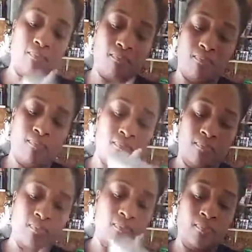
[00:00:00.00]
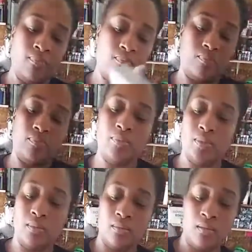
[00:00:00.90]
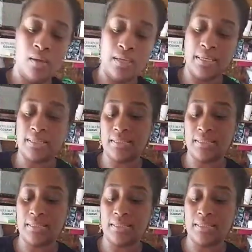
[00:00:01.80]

Some people only use one grit.